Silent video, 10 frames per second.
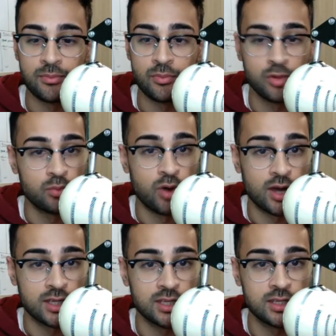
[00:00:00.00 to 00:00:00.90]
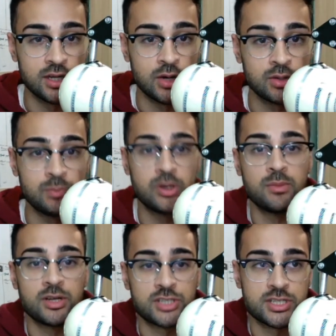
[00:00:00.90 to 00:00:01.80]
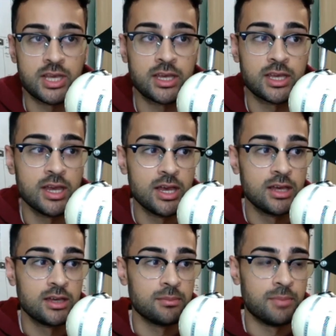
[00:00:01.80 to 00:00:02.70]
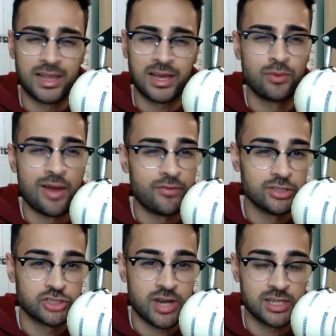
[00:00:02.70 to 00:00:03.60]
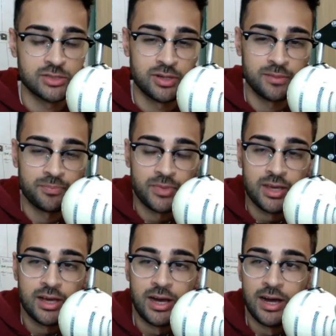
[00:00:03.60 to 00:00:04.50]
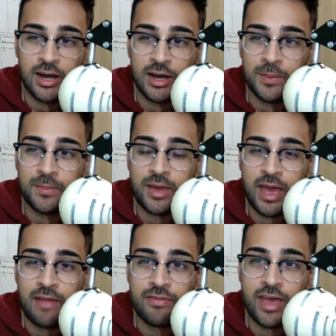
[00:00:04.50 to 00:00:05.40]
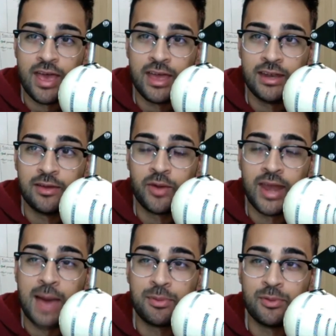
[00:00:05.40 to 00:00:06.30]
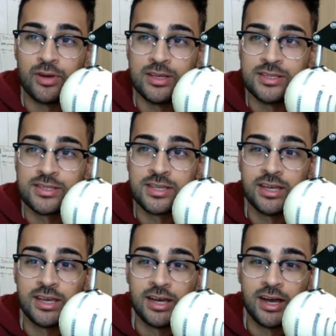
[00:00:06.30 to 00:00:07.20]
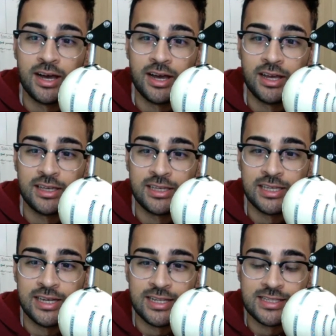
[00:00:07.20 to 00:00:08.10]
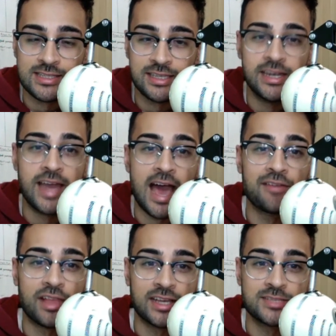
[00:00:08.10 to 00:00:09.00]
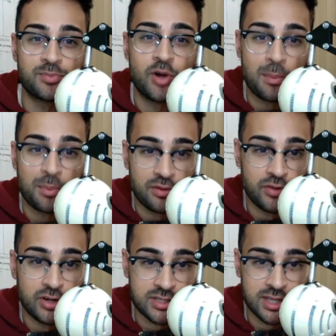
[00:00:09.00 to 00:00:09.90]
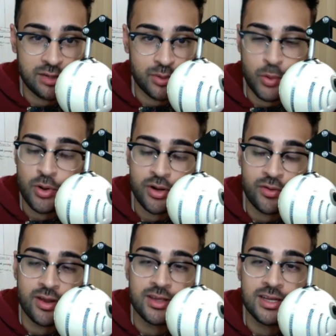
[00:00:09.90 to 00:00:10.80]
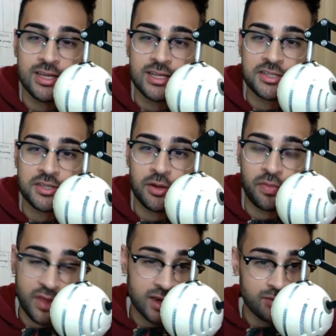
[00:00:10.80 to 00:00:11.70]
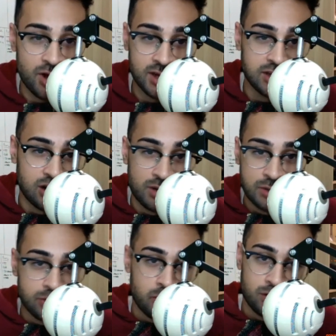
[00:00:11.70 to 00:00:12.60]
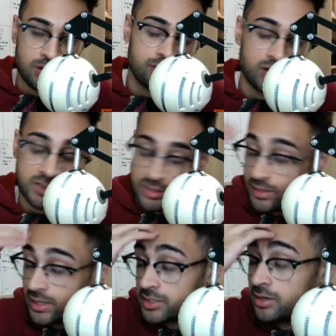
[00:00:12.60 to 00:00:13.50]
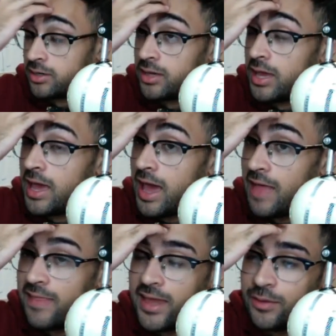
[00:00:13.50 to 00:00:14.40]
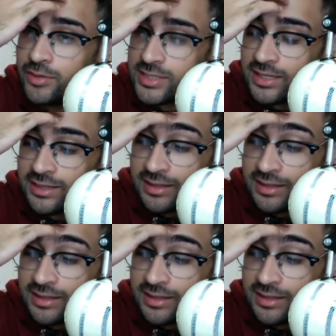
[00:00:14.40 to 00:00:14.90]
with Rocky. You know, he pretty much just like made like a reference track to it. And then what happened was he didn't have like his proper verse like recorded, right? So Thug and Rocky already recorded their verse to that song. And then it was,